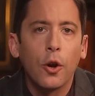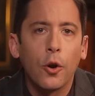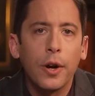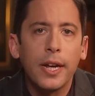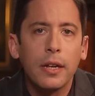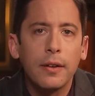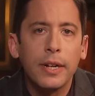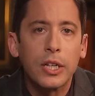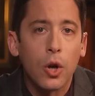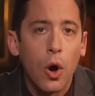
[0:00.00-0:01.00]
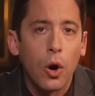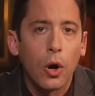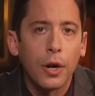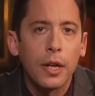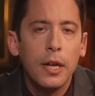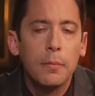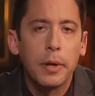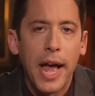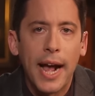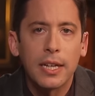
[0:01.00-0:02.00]
Earning a living is hard,
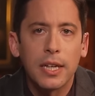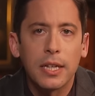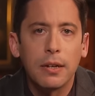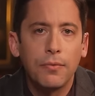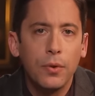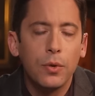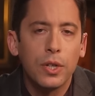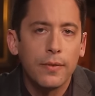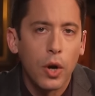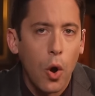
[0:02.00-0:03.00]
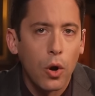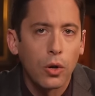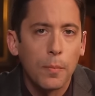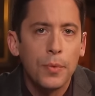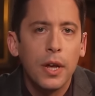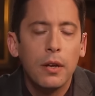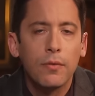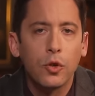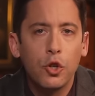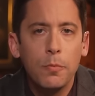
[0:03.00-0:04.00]
but accessing food is even harder.
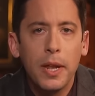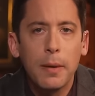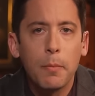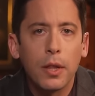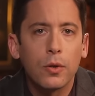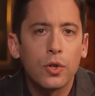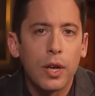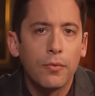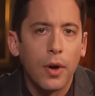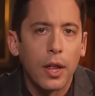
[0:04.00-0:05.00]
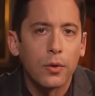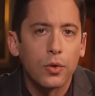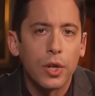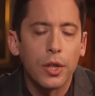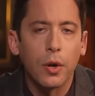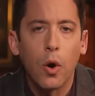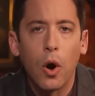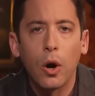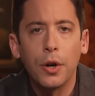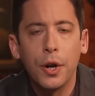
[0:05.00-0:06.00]
For too many mothers and fathers, there
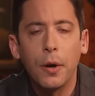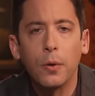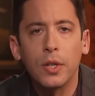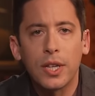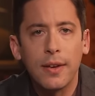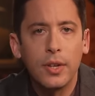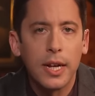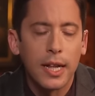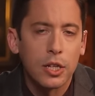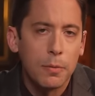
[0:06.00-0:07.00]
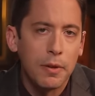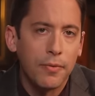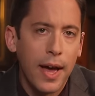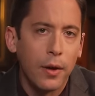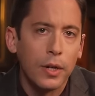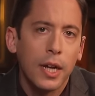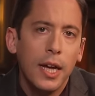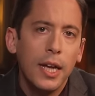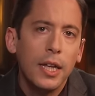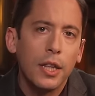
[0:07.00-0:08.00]
are no safety nets to be found.
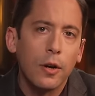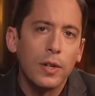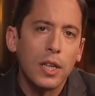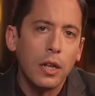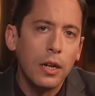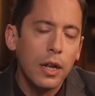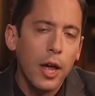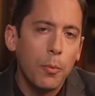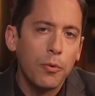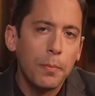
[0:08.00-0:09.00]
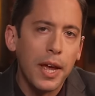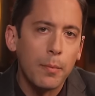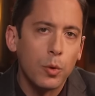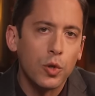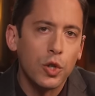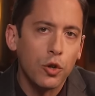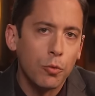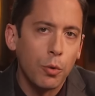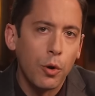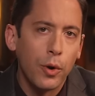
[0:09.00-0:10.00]
There is little help from neighbors,
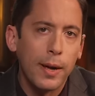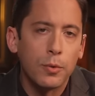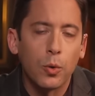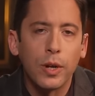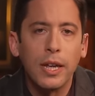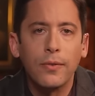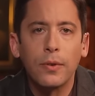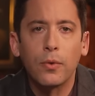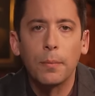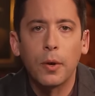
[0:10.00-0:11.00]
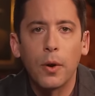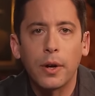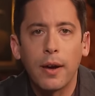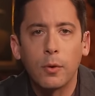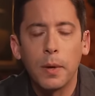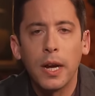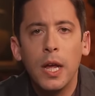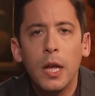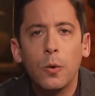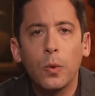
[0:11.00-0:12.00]
social programs, or even from their own government.
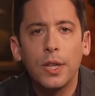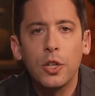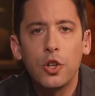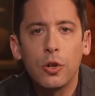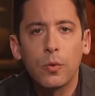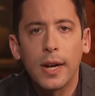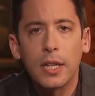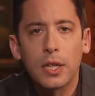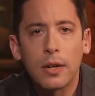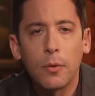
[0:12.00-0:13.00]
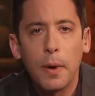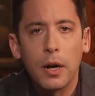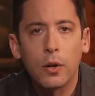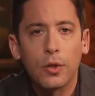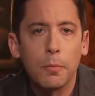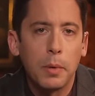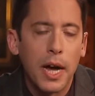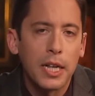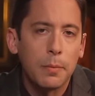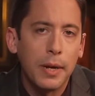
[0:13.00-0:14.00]
When these children get sick from hunger, their
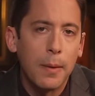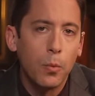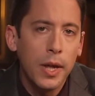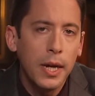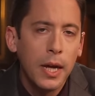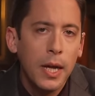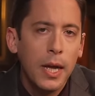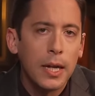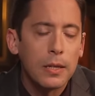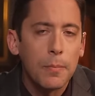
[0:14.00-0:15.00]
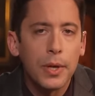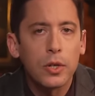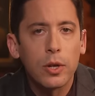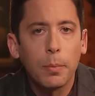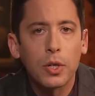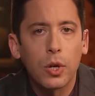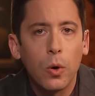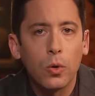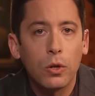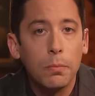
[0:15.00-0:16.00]
bodies become weak, and something as simple as a
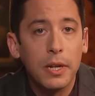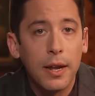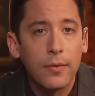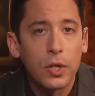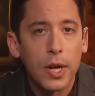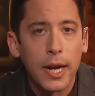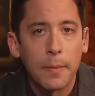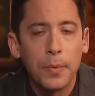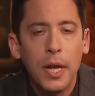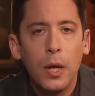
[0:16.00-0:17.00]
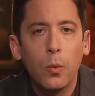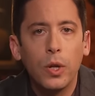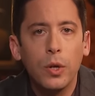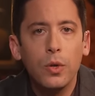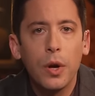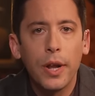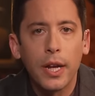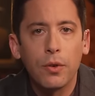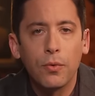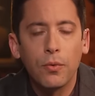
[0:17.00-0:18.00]
cold could be devastating. When you
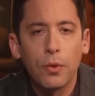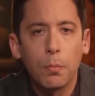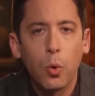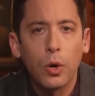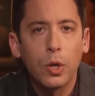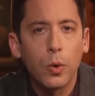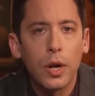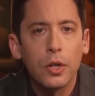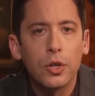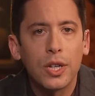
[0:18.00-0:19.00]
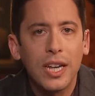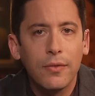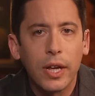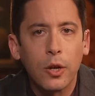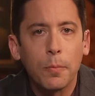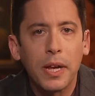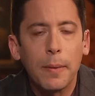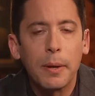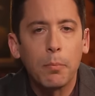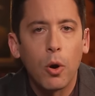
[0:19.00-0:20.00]
donate to Food for the Poor, you are not just giving, you're
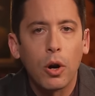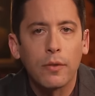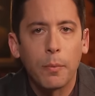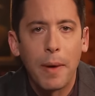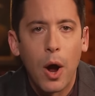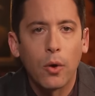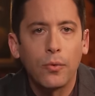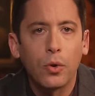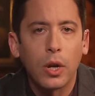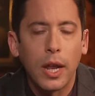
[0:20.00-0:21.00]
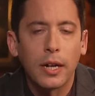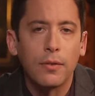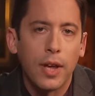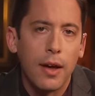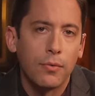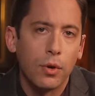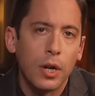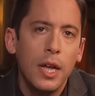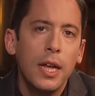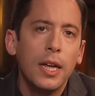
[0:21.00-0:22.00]
becoming part of a powerful collective effort.
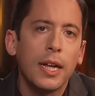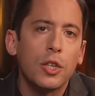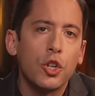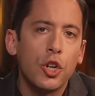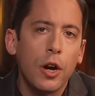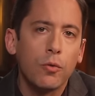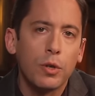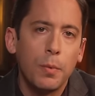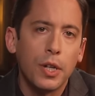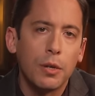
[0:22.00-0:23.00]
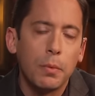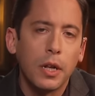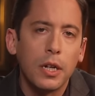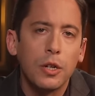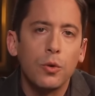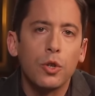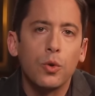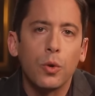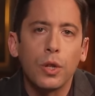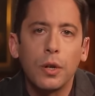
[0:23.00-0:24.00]
It's a shared responsibility to
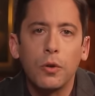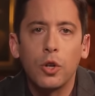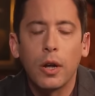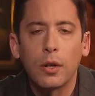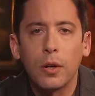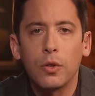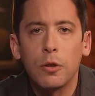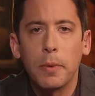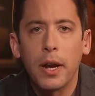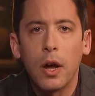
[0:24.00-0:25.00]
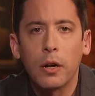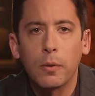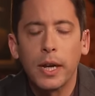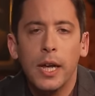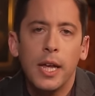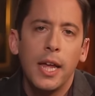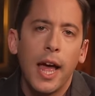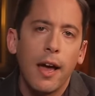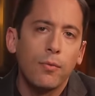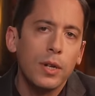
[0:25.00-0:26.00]
ensure that no child goes to bed hungry.
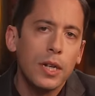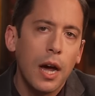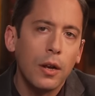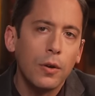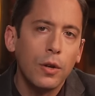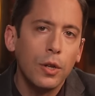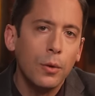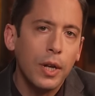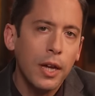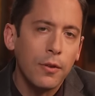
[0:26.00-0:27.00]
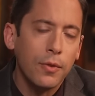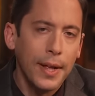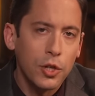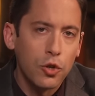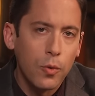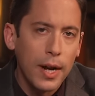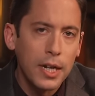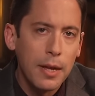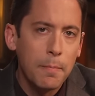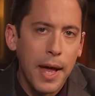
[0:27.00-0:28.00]
Every dollar you give has a
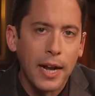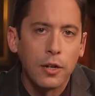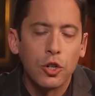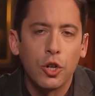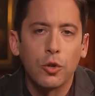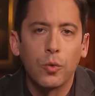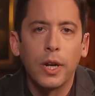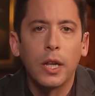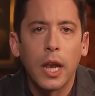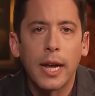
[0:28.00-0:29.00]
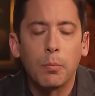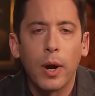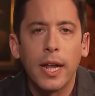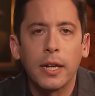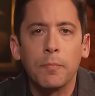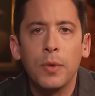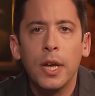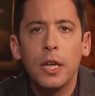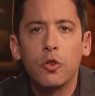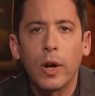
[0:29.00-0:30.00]
direct impact on children like Brandon.
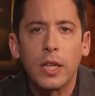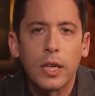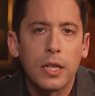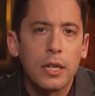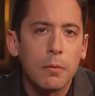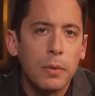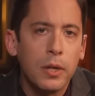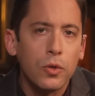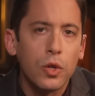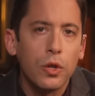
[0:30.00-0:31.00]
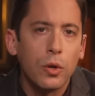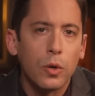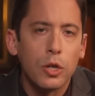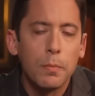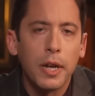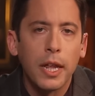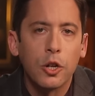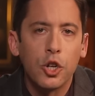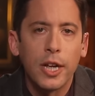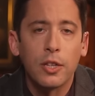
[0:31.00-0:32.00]
Translates into meals, nourishment, and
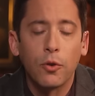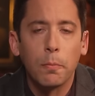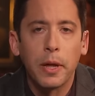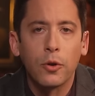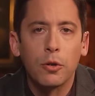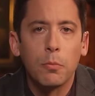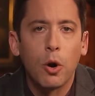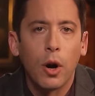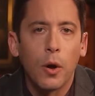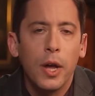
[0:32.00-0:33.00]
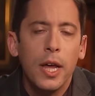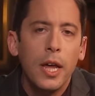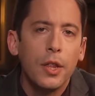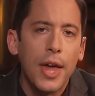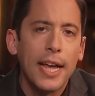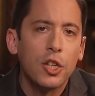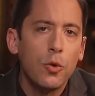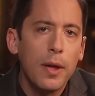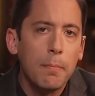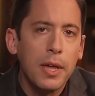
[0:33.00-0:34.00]
a chance for a better tomorrow. Thanks
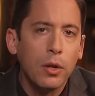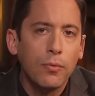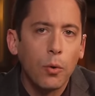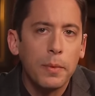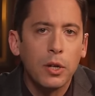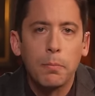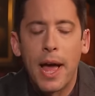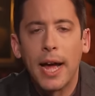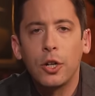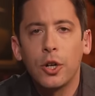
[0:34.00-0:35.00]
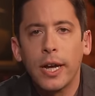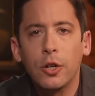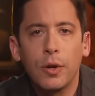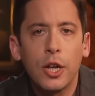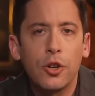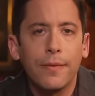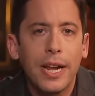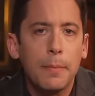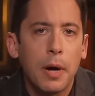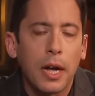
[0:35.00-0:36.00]
to a meal for meal match, a donation of
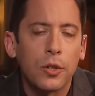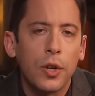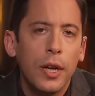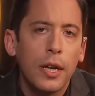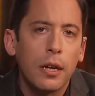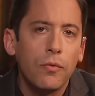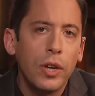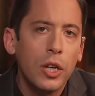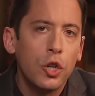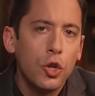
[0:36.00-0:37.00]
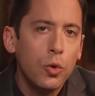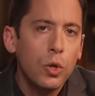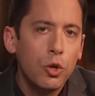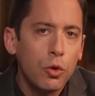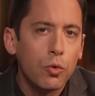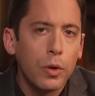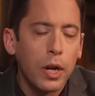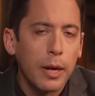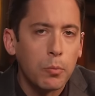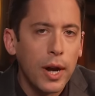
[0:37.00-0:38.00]
80 bucks can feed two
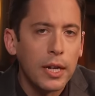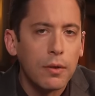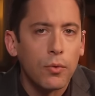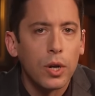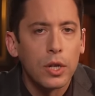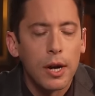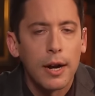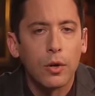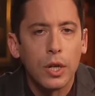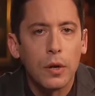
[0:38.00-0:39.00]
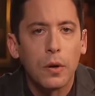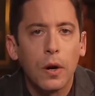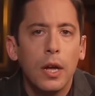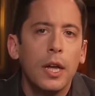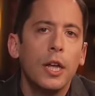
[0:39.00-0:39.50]
children like Brandon for an entire year.